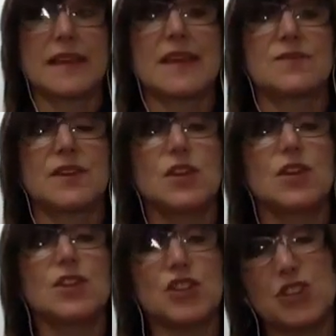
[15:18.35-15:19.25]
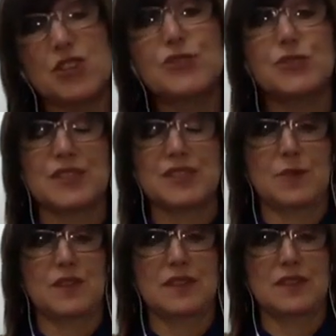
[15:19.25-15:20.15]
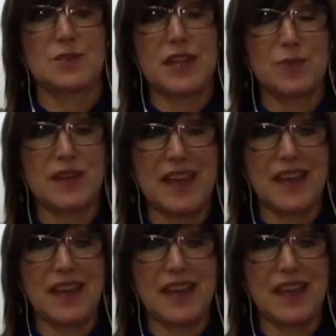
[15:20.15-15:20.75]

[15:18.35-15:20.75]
if you do something to make me